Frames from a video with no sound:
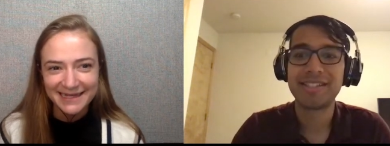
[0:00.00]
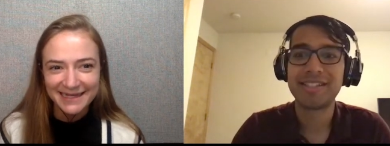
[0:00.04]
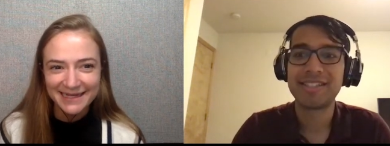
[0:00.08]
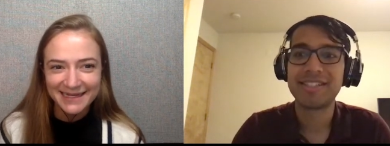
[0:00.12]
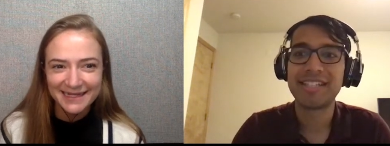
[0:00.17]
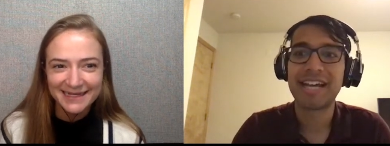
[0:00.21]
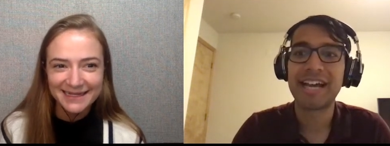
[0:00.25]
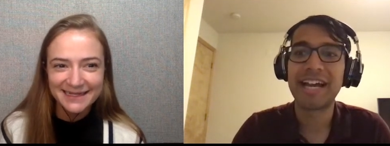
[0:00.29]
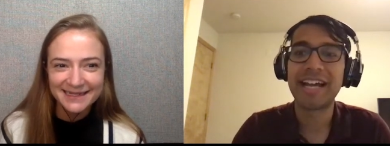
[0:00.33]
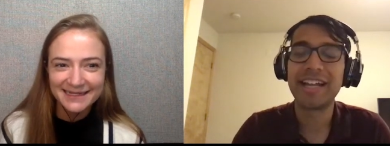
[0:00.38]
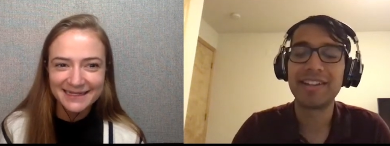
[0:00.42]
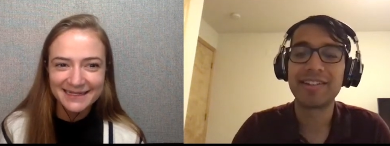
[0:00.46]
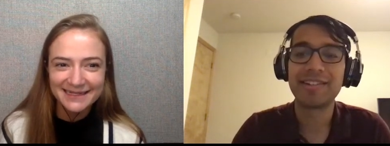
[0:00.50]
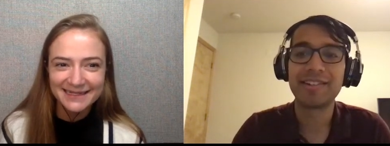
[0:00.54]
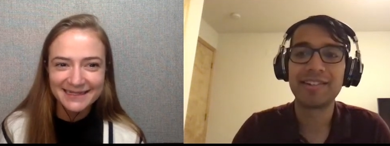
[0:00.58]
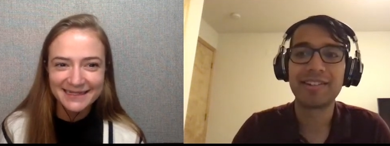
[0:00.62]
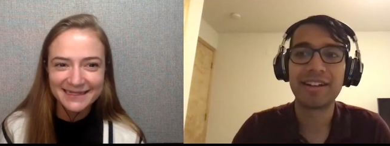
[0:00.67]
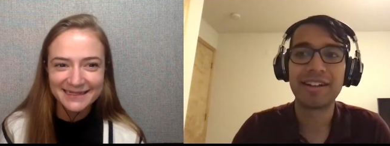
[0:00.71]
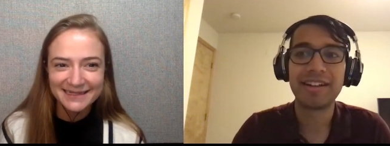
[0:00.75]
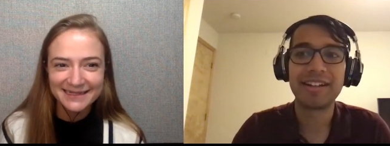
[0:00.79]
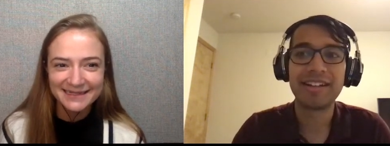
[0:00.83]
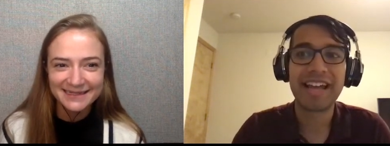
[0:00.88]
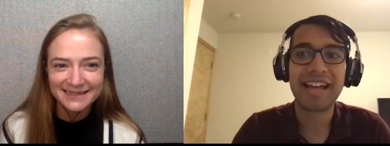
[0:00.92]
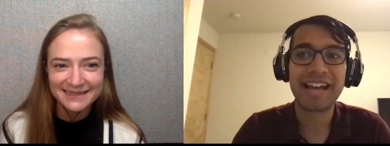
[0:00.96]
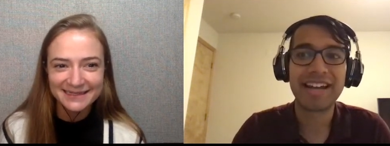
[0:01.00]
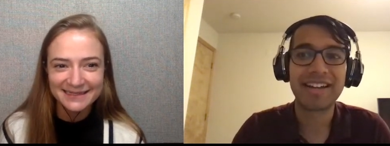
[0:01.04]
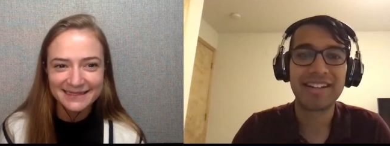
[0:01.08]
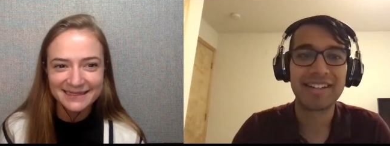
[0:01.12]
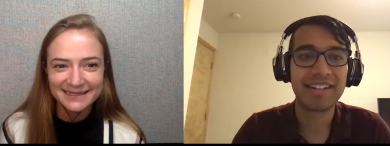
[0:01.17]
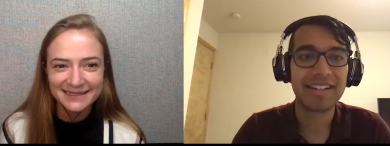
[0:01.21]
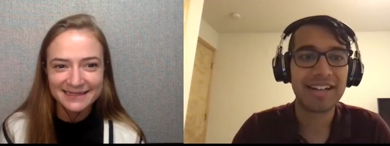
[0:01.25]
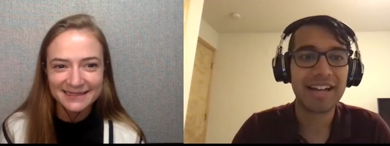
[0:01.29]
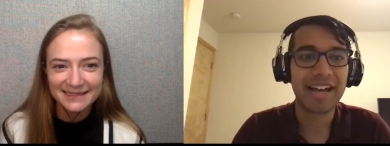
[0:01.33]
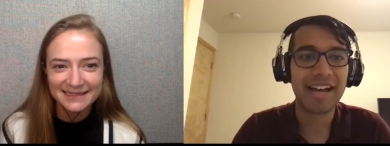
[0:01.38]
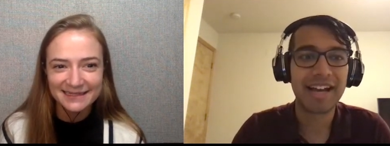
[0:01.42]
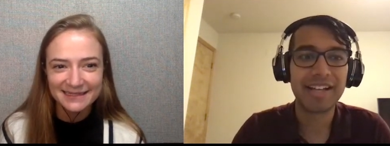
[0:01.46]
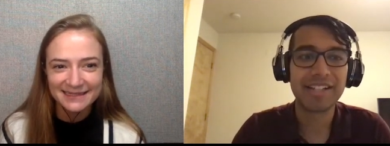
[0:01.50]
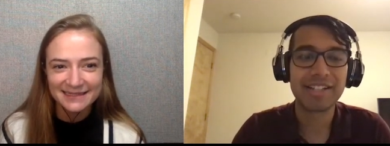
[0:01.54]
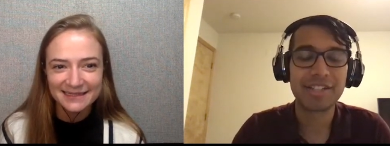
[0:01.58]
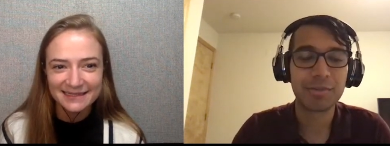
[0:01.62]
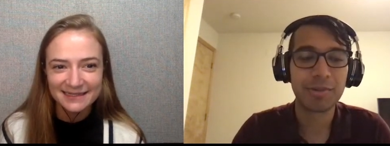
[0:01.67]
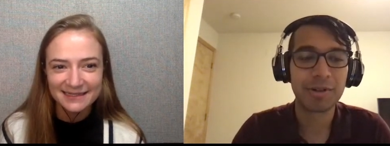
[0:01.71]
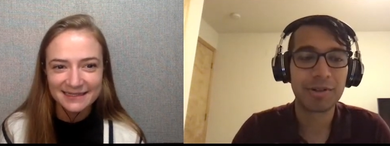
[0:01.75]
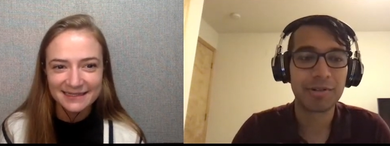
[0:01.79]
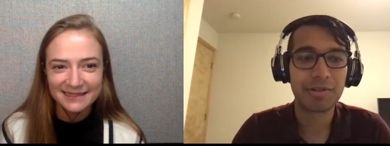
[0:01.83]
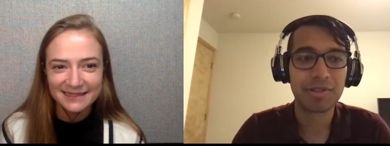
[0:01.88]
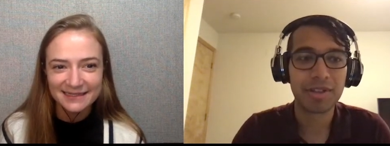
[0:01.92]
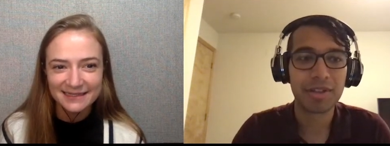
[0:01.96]
Speaker 1: Tyler and Natalie and I, so
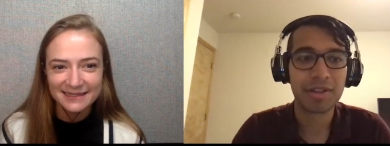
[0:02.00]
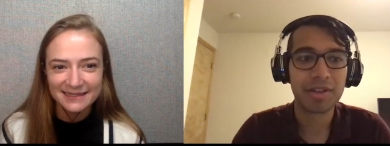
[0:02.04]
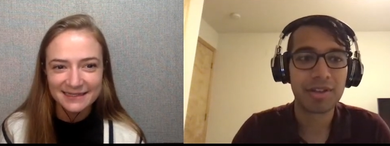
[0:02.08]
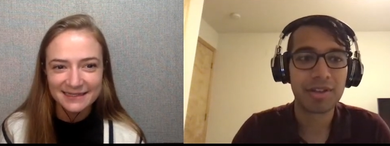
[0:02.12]
we were the